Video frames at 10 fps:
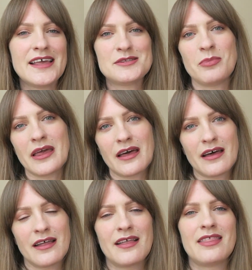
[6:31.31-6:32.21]
is
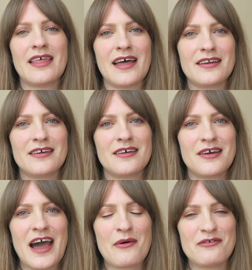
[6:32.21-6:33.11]
bigger than
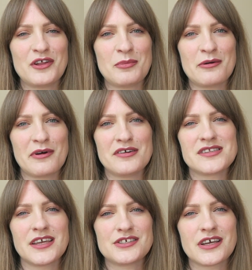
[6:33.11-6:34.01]
how I feel about my
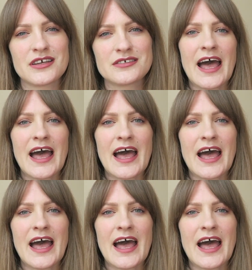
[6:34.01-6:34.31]
rosacea.